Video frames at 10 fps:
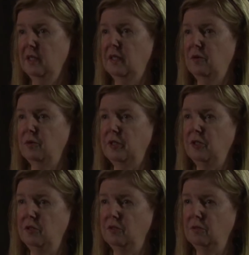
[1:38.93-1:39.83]
that we
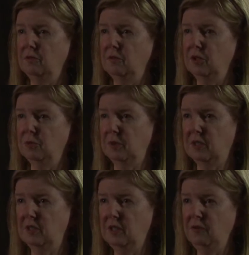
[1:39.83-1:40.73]
knew
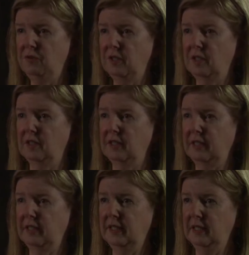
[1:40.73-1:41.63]

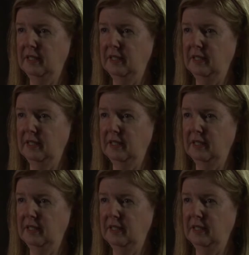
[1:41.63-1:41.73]
specifically